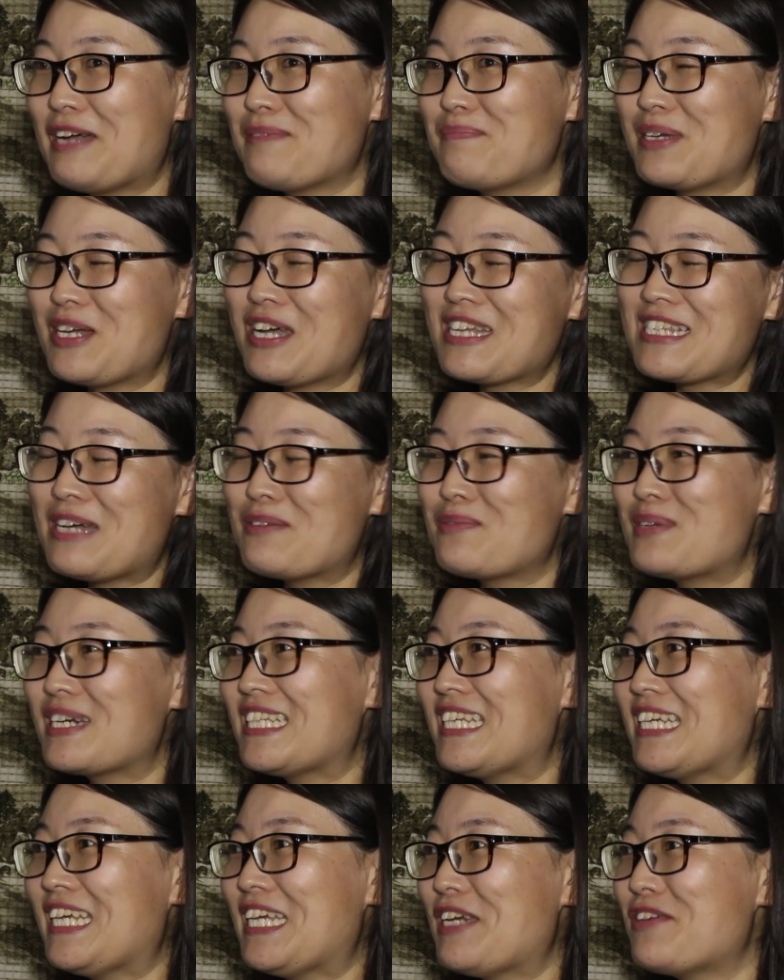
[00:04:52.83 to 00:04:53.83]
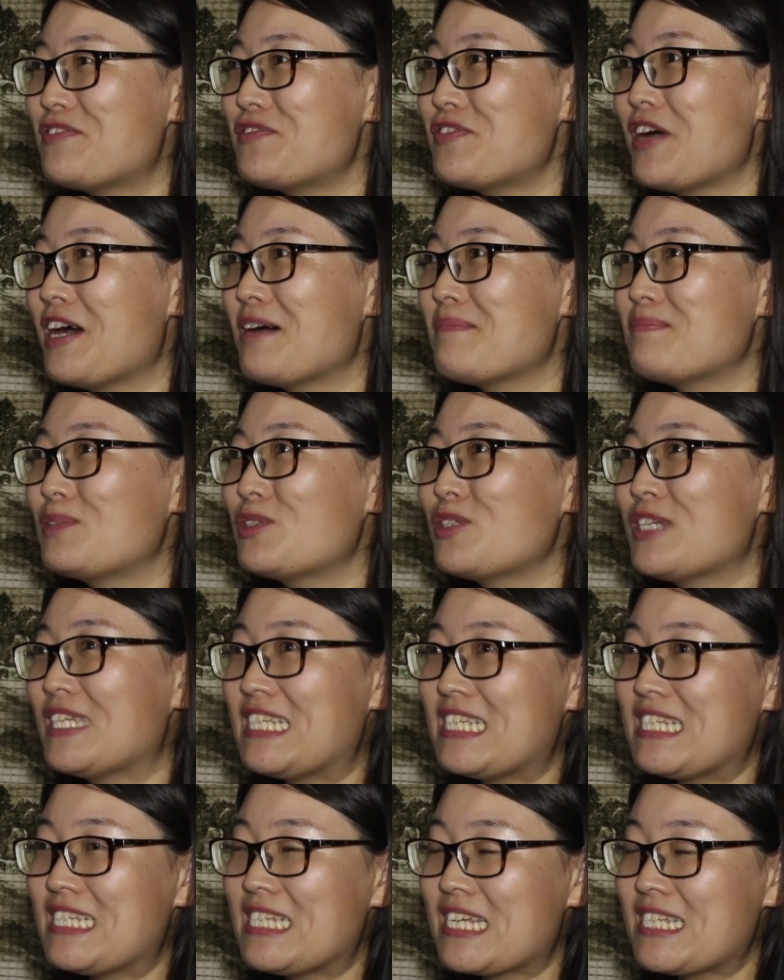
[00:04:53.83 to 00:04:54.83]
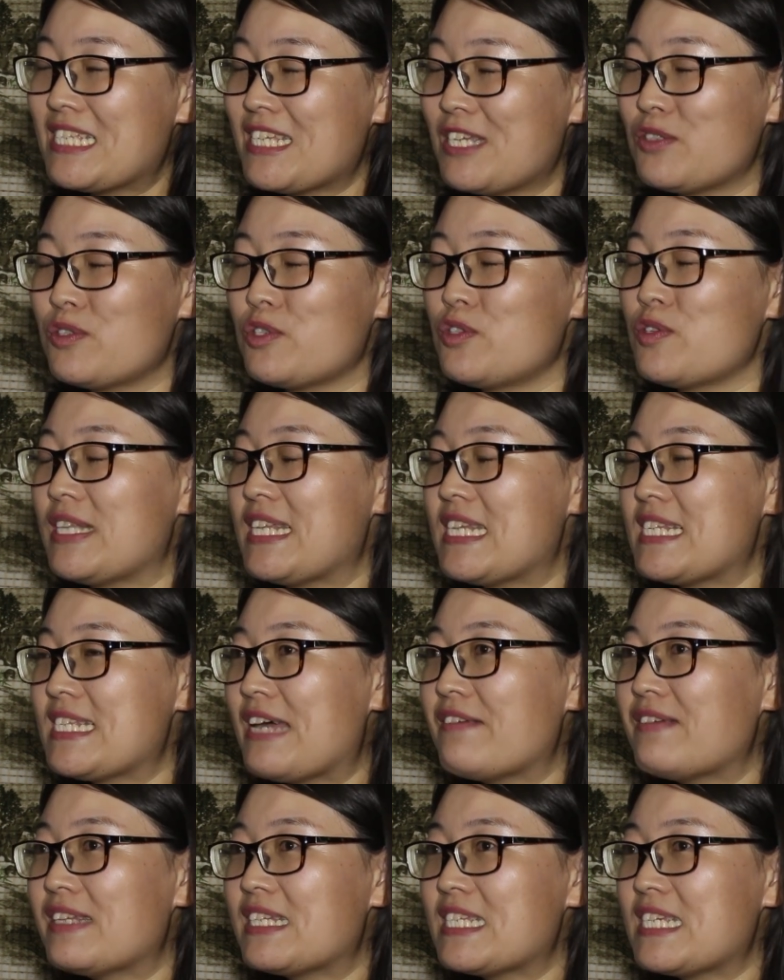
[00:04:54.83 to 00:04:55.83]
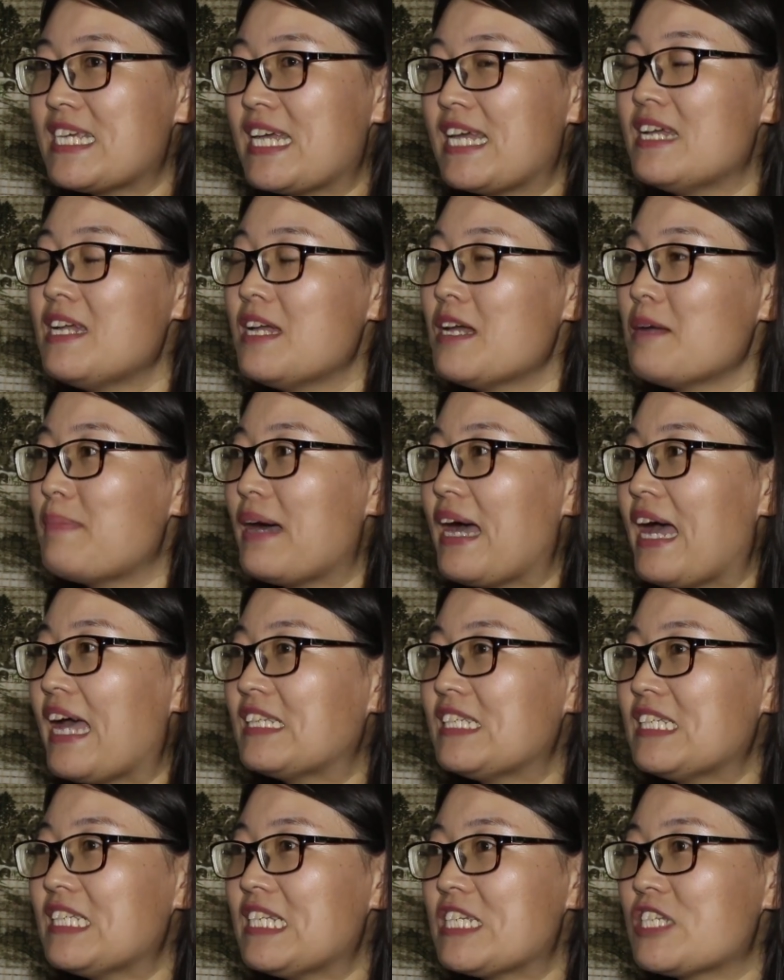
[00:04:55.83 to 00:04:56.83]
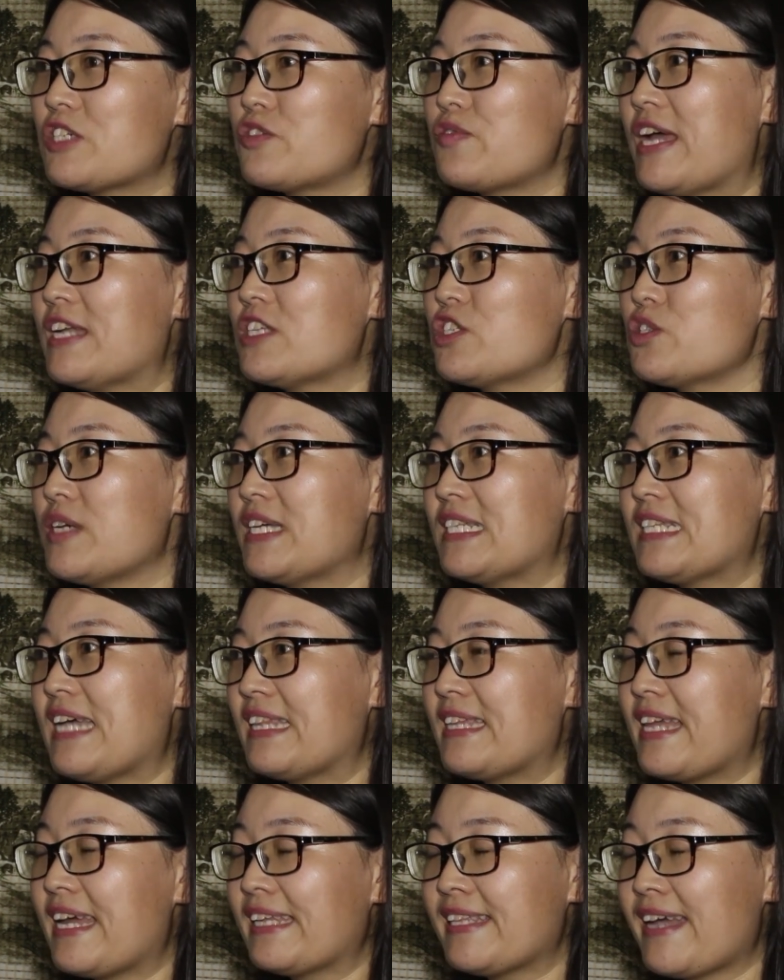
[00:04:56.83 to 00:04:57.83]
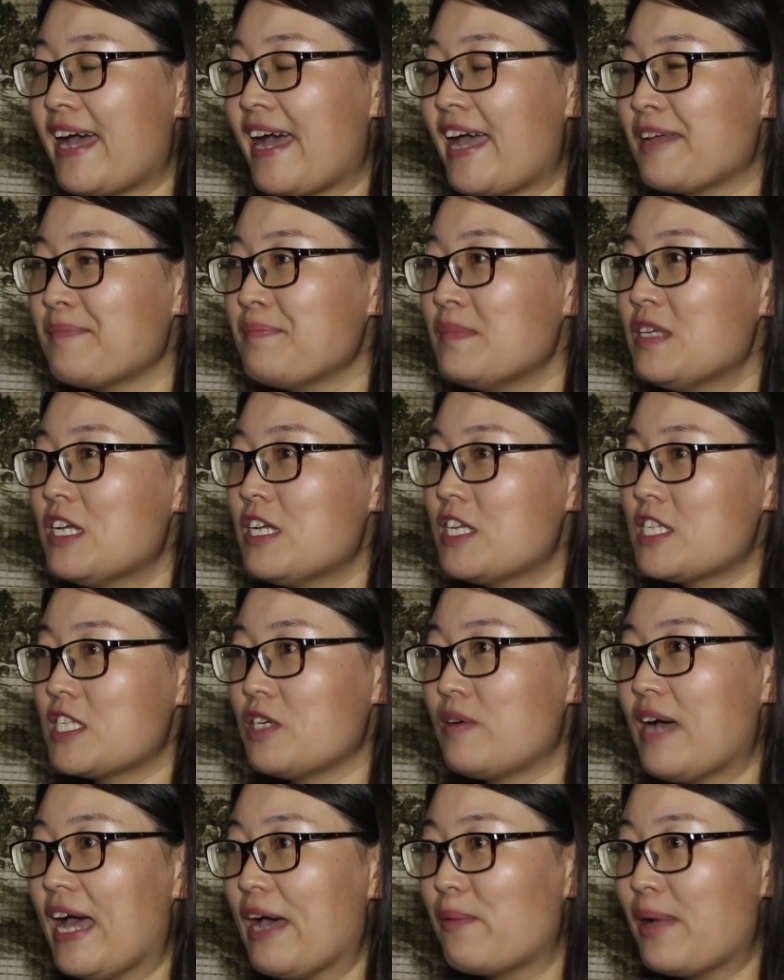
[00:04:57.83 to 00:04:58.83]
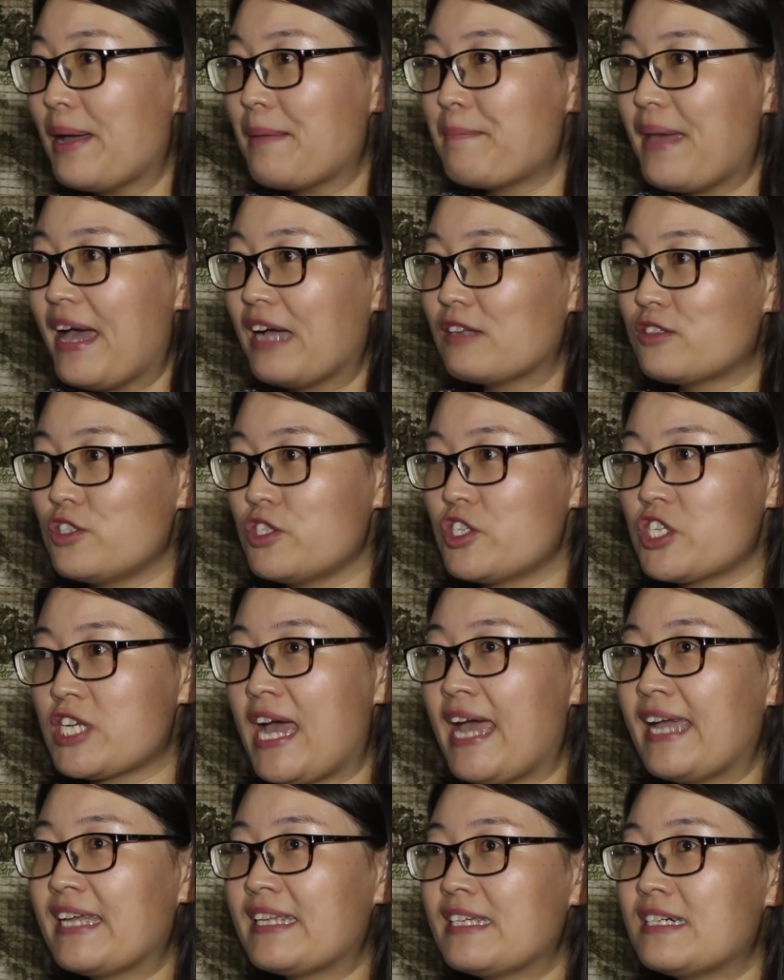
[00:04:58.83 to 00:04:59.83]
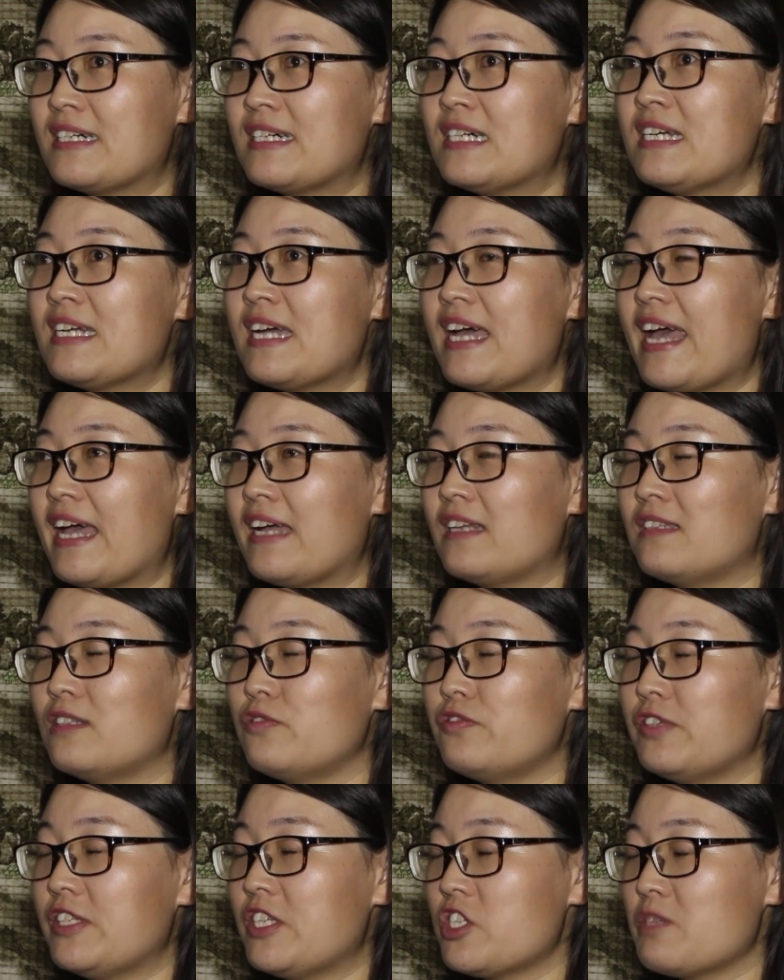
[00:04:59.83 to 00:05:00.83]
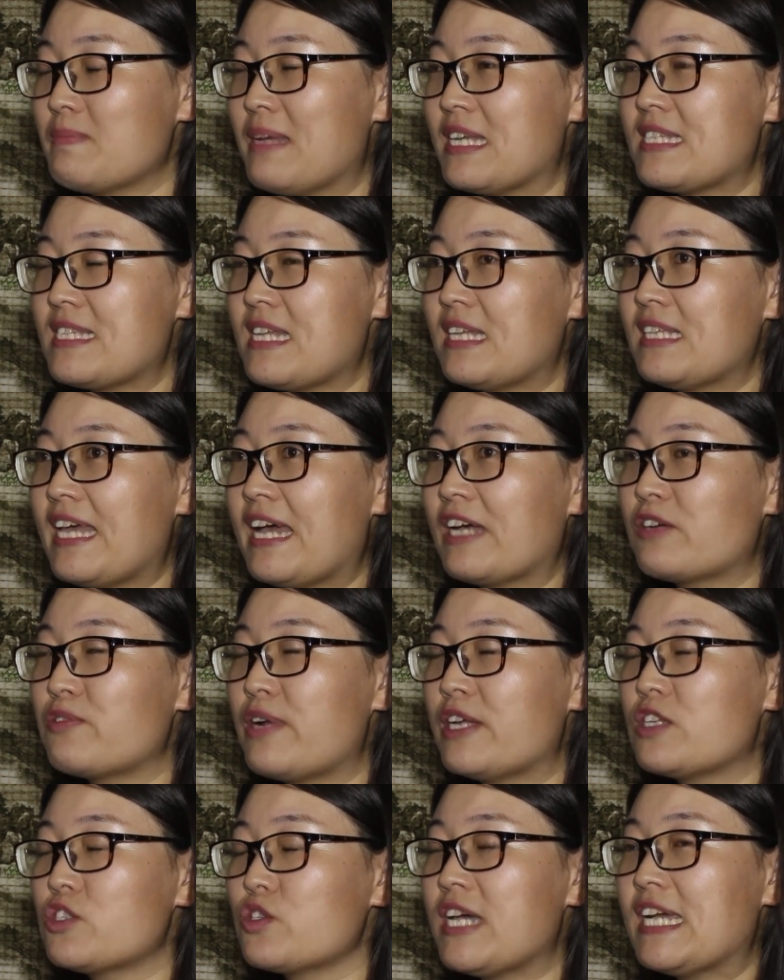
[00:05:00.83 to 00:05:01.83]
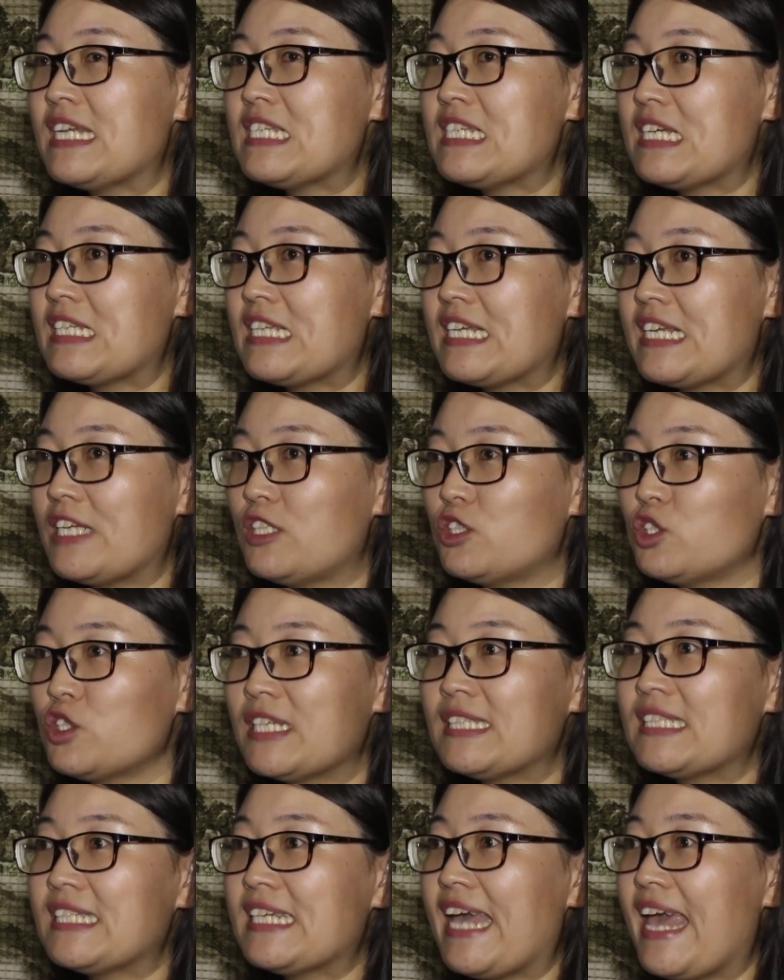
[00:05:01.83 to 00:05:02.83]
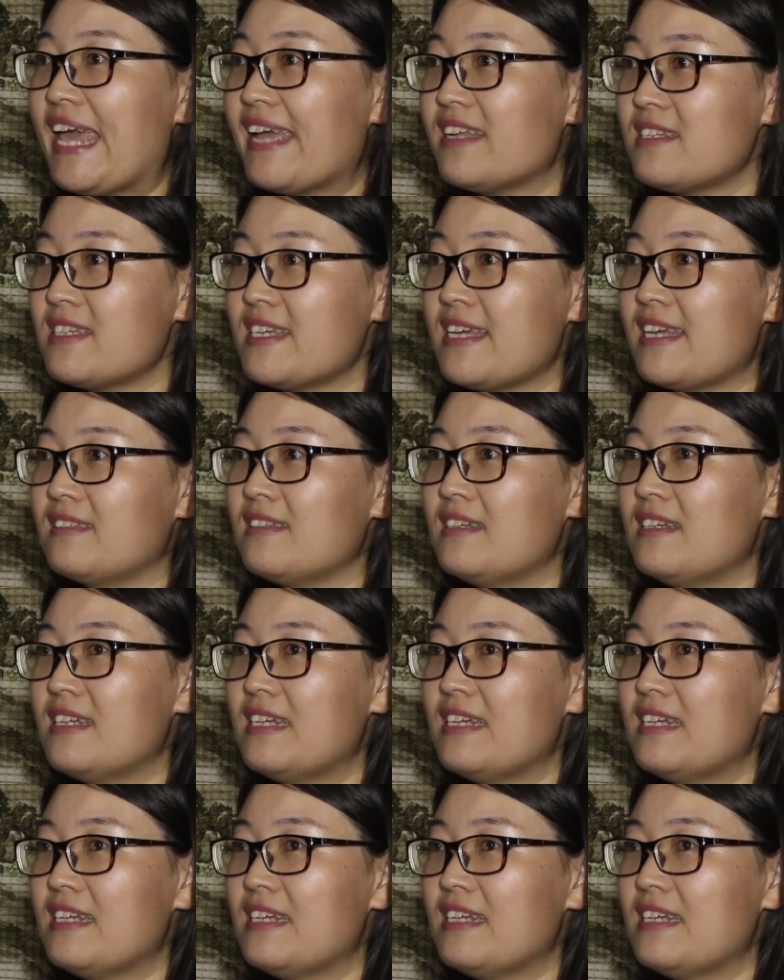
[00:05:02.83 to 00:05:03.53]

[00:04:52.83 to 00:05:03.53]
Because I worked here from 2016 to 2017, but I didn't graduate at that time. So I went back to China and finished my study. I graduated in 2018.